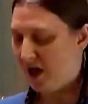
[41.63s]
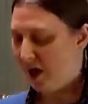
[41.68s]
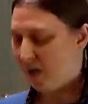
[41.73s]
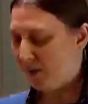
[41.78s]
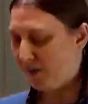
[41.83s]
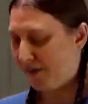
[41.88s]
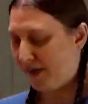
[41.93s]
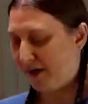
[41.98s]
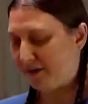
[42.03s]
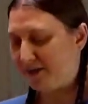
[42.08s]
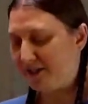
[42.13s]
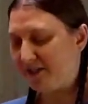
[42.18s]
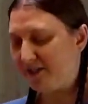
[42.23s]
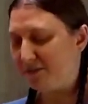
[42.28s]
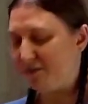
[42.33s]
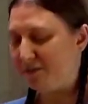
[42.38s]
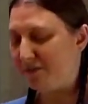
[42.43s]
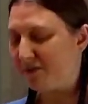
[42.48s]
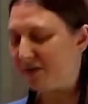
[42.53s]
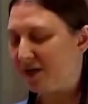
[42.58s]
Without his
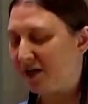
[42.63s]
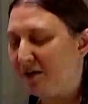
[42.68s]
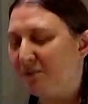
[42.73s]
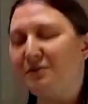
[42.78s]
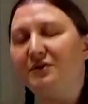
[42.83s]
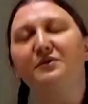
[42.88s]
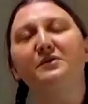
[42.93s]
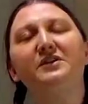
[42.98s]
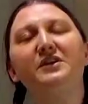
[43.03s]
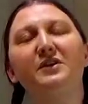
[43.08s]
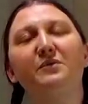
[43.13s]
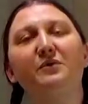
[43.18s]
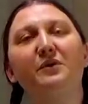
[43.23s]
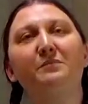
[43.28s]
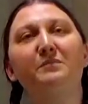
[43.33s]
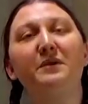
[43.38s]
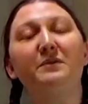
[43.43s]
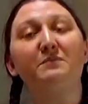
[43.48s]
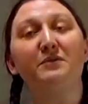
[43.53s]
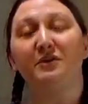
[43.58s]
music, beauty
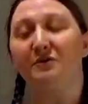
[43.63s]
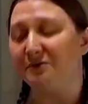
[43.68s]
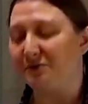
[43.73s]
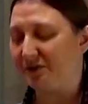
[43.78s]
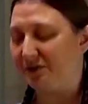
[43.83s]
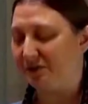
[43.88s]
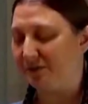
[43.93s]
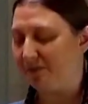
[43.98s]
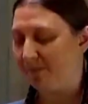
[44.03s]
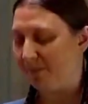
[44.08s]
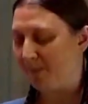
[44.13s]
would be mute.